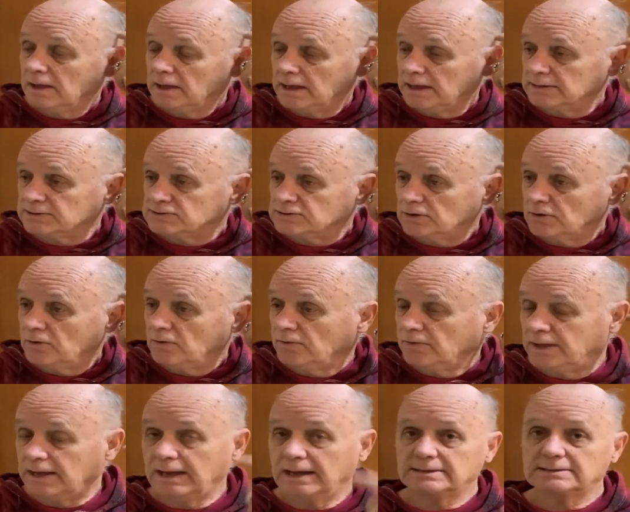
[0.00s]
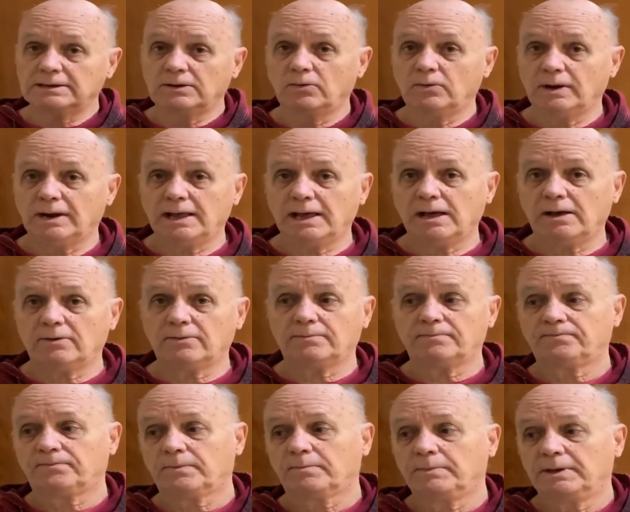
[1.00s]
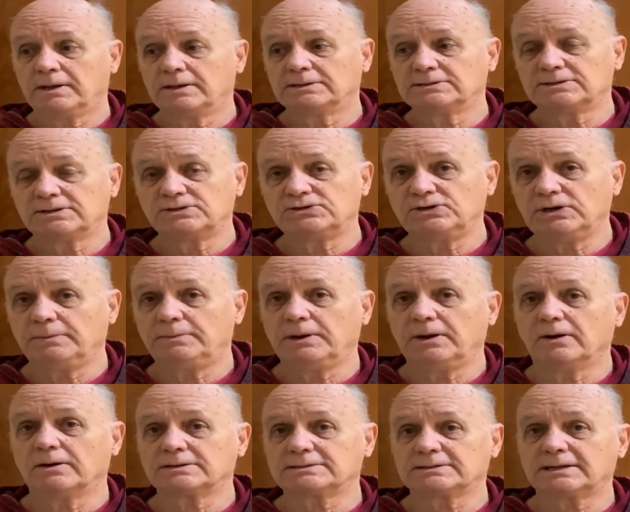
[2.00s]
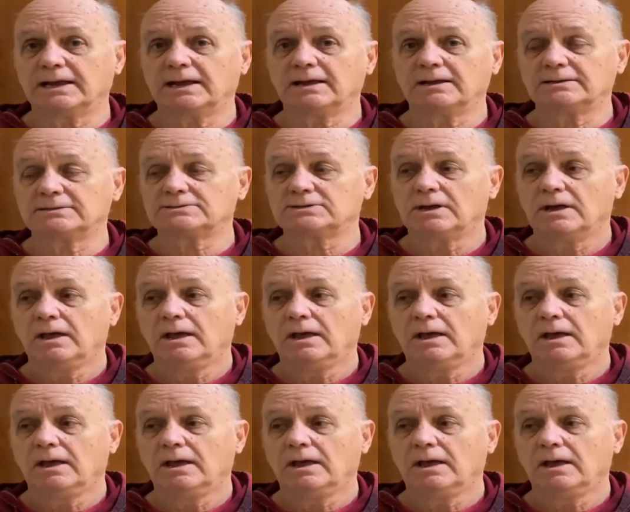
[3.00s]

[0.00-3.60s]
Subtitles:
And so they actually went out because of the GPR scans,